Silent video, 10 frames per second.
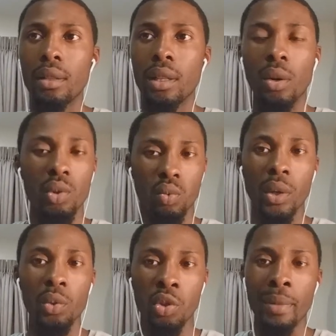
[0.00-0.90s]
you know, it was
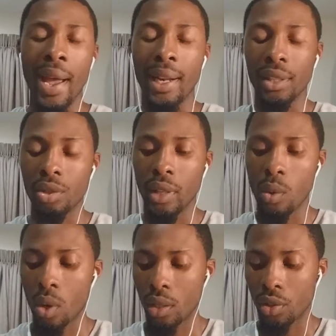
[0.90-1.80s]
real dramatic. So they
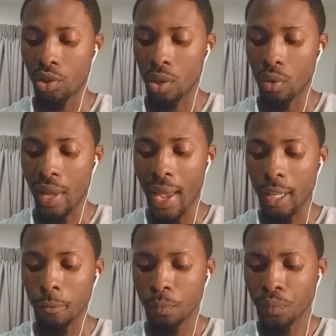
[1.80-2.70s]
wanted to show
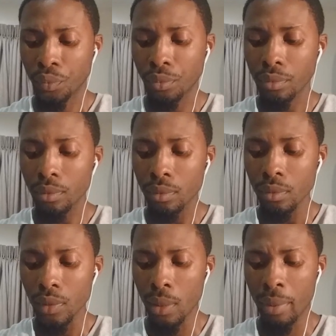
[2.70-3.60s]
that,
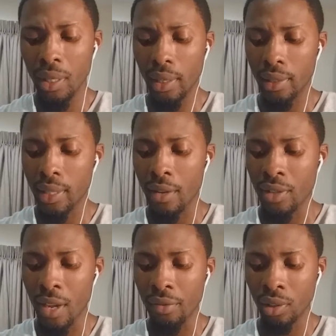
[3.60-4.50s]
but it
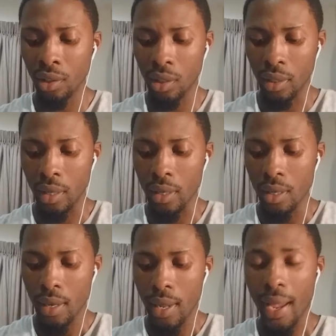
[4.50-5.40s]
definitely looked good.
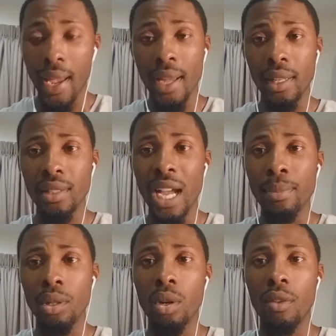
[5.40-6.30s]
And they
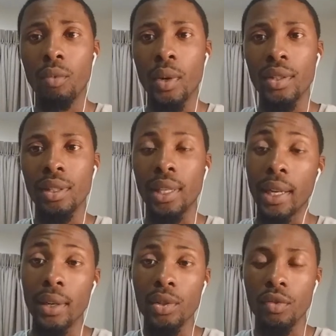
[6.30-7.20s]
topped it off with
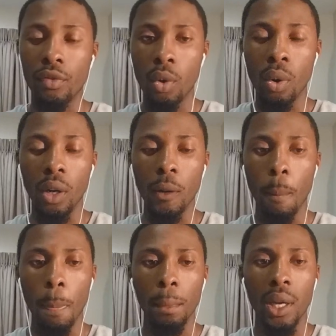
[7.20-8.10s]
Gears 4.
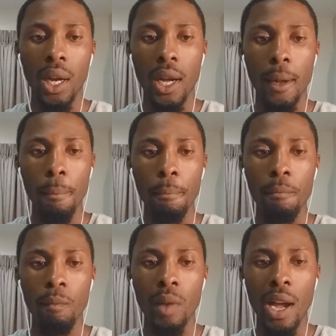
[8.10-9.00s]
I'm
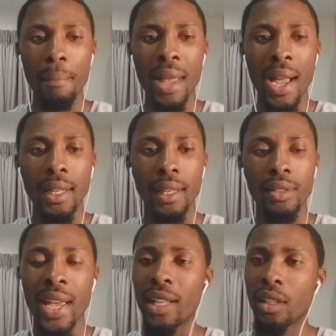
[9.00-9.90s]
not
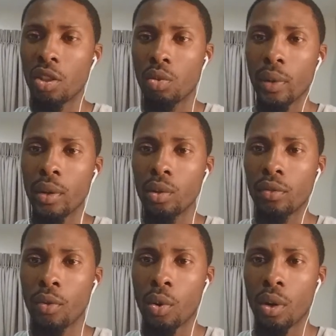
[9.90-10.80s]
exactly
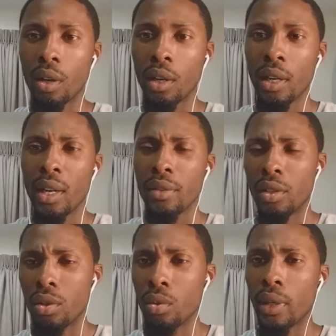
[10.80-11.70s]
thrilled for
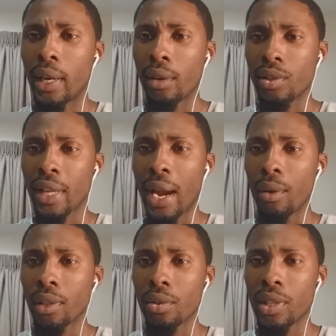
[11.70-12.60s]
the new Gears
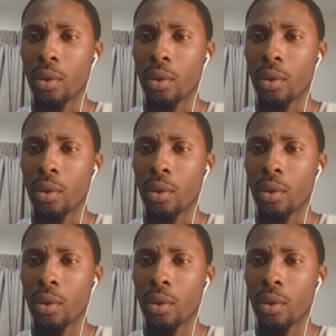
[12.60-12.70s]
characters